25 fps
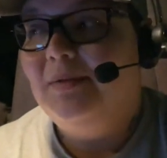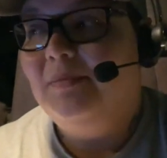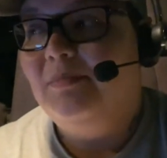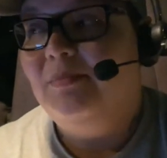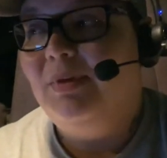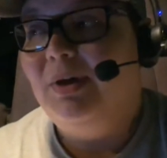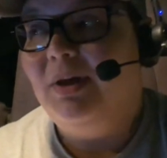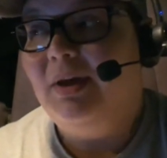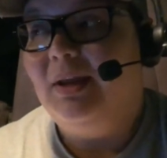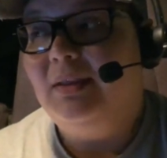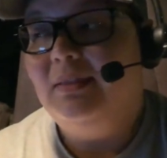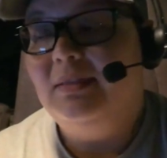
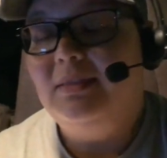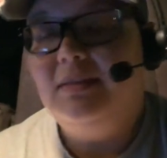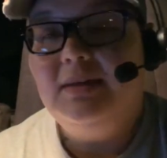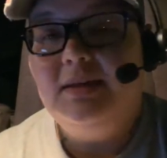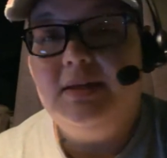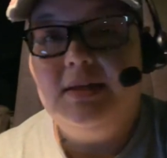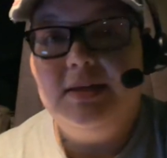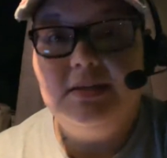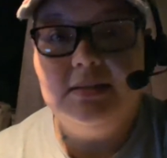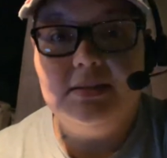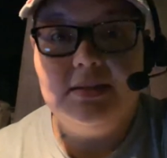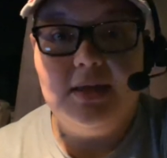But
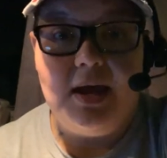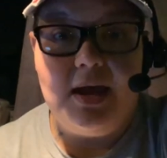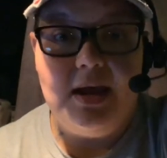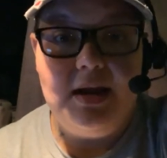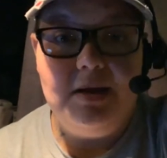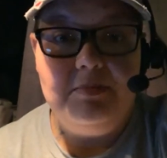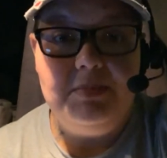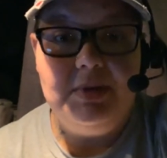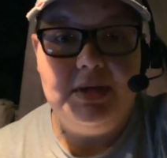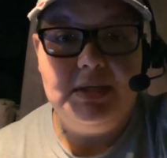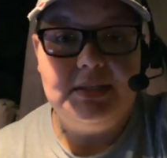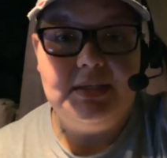this kind
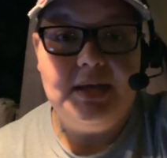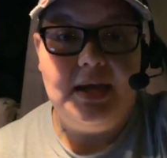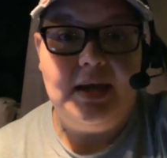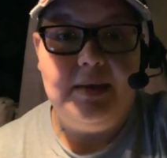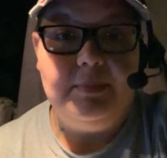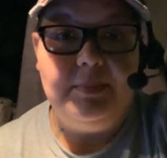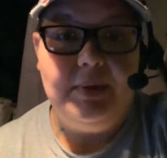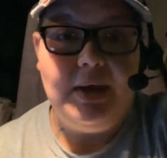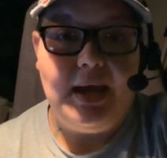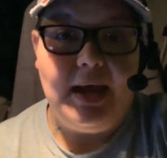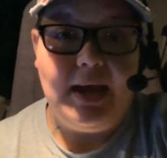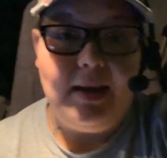of
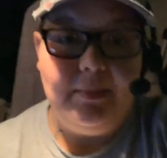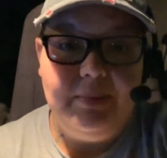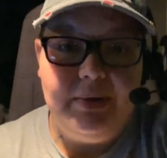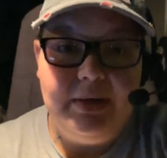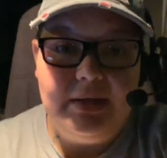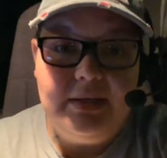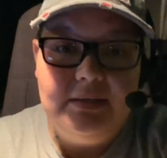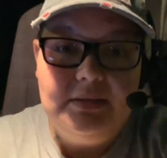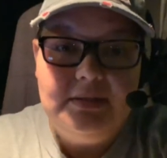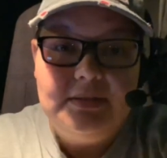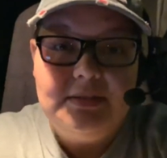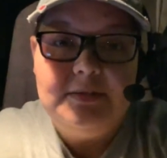mishap
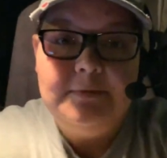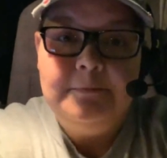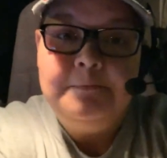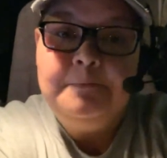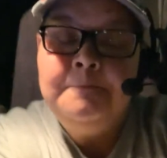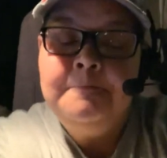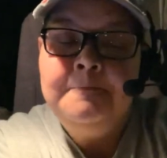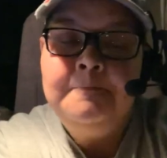happens.